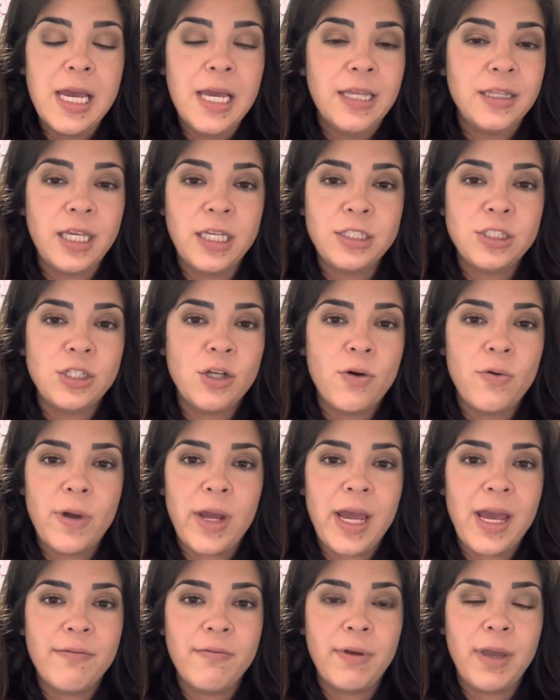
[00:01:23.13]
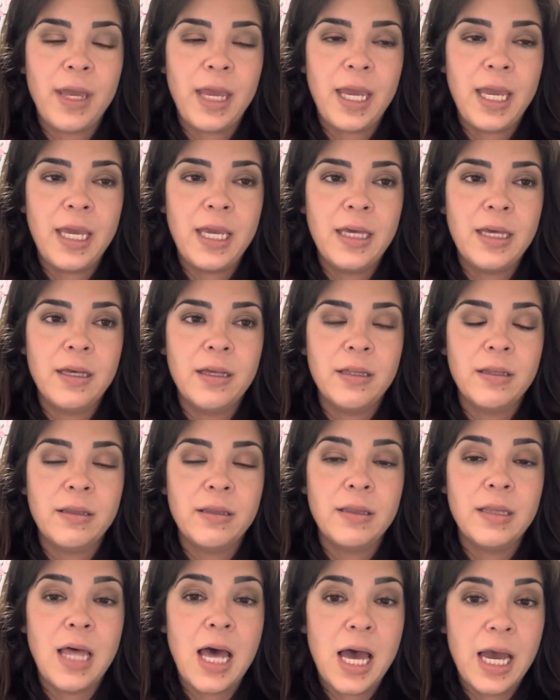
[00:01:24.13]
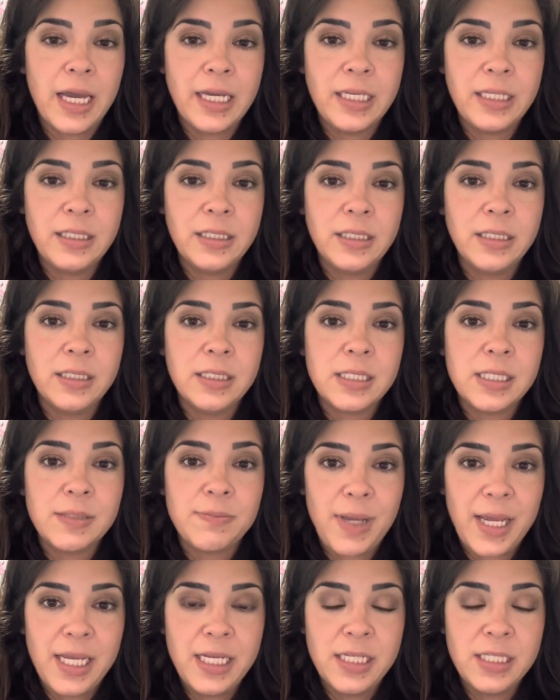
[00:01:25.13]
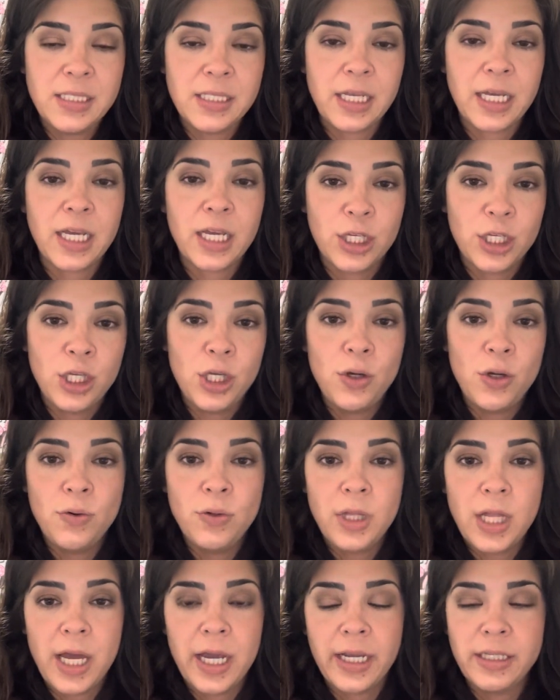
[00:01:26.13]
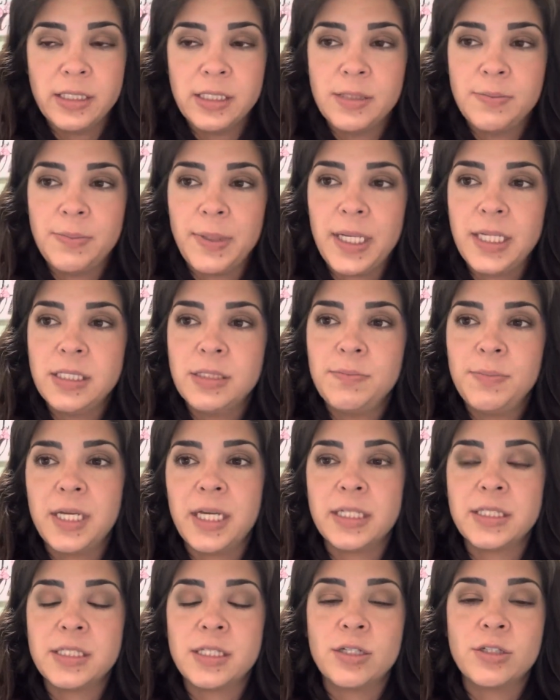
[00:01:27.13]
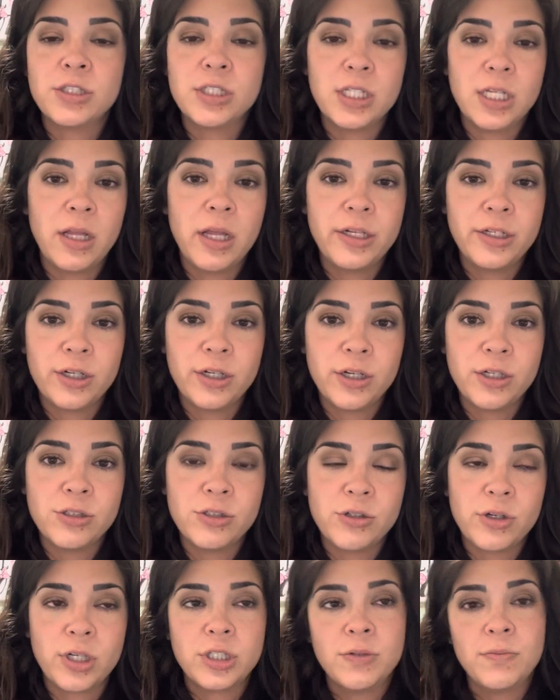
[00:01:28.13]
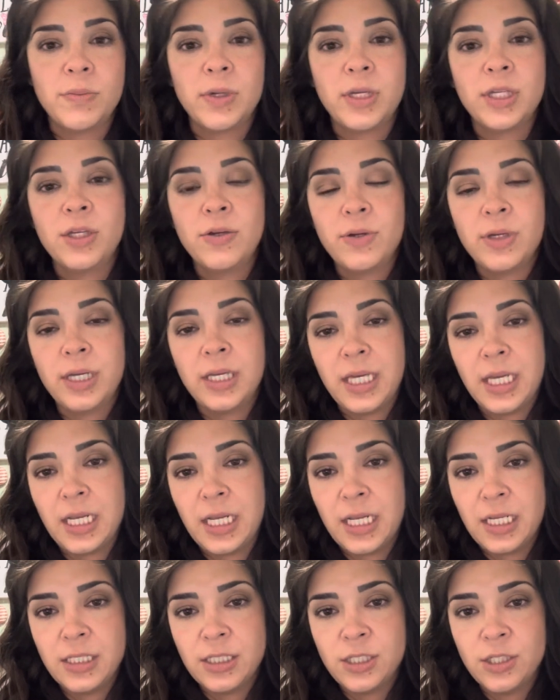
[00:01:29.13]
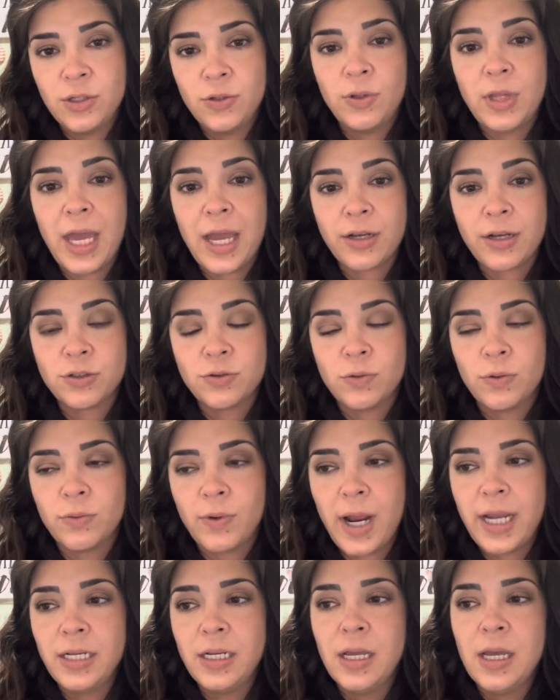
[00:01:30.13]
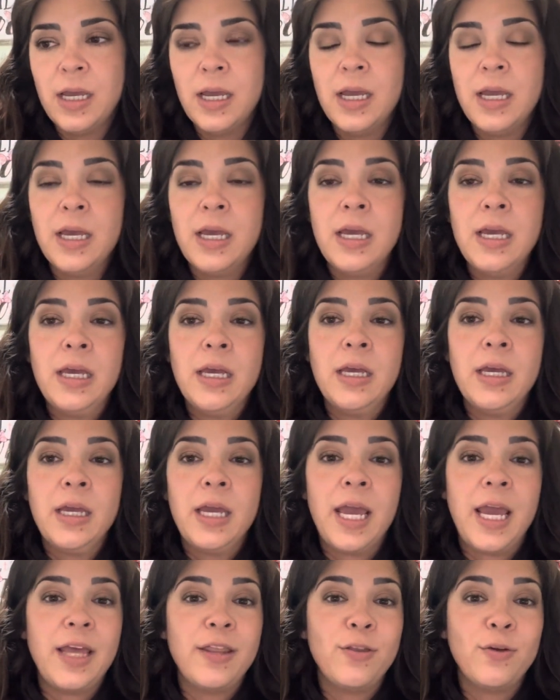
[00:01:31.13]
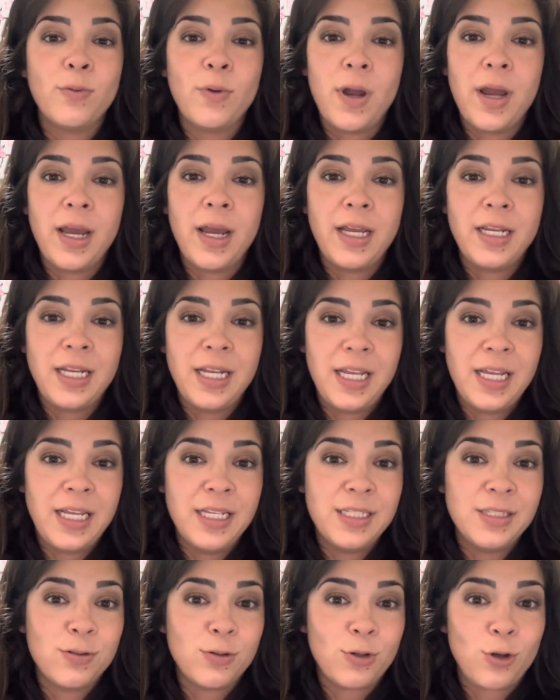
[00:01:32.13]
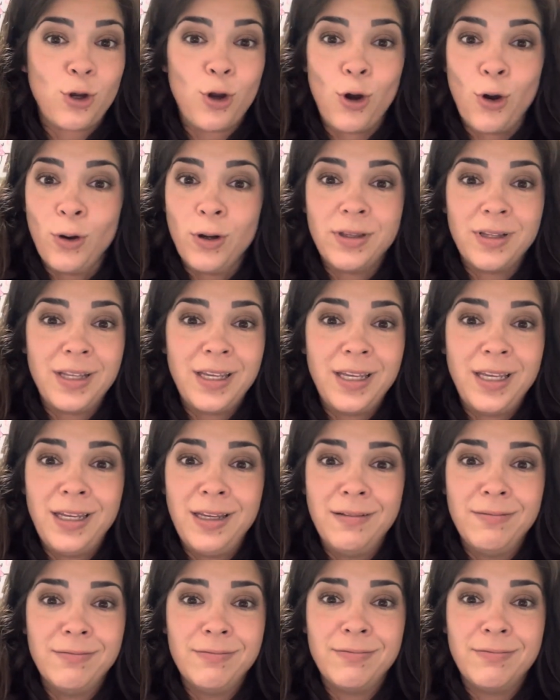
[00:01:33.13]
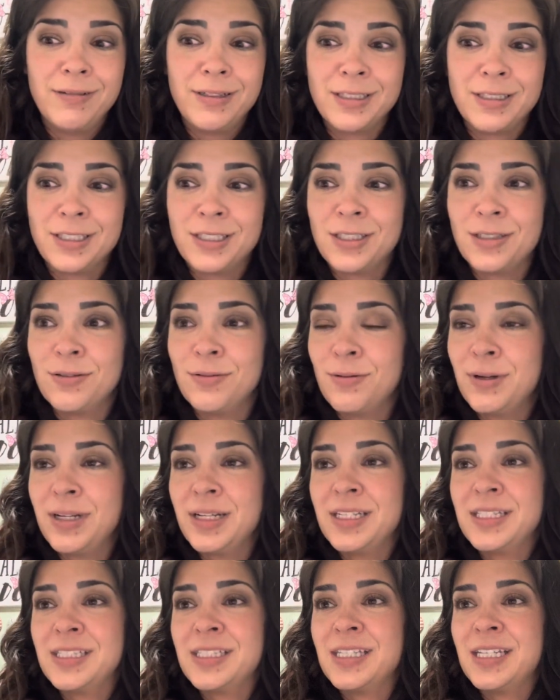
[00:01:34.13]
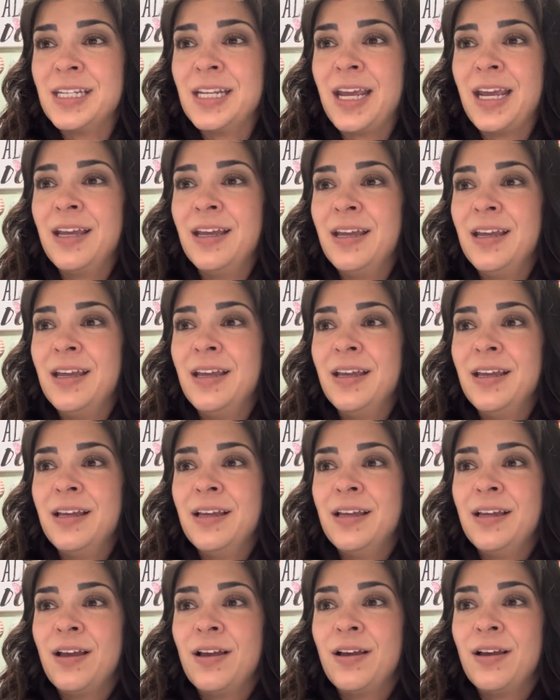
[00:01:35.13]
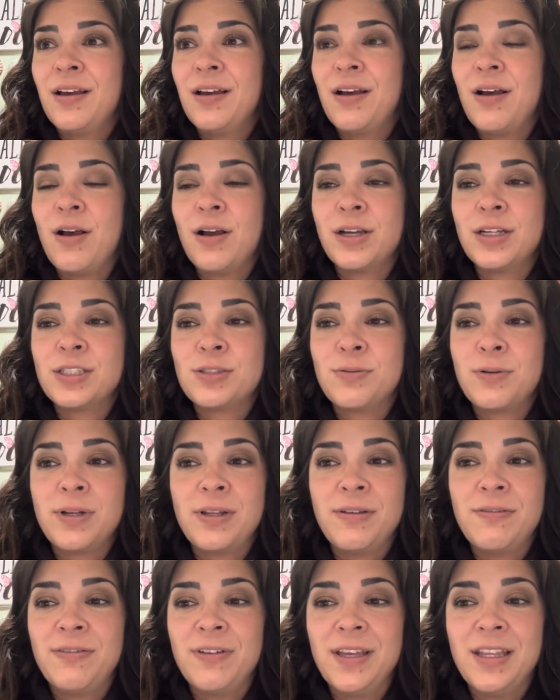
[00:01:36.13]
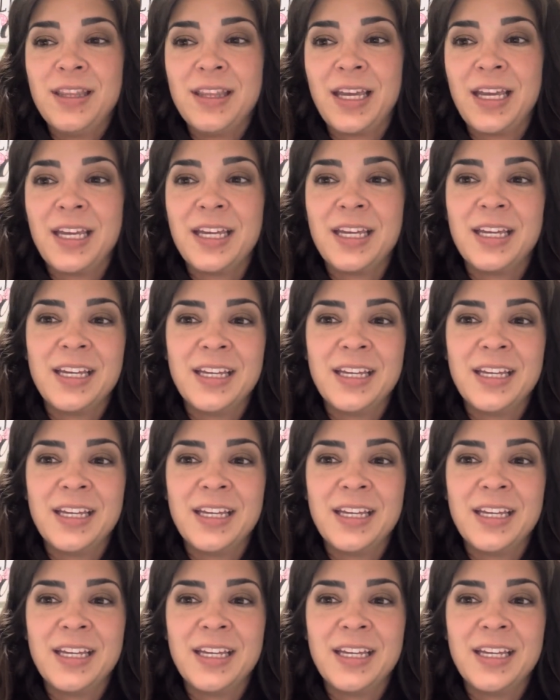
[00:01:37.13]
they don't have a line space, like a queue line space, because they're still under construction, but you can get into the actual ride. And the ride is currently, what is today? August 25th. Like,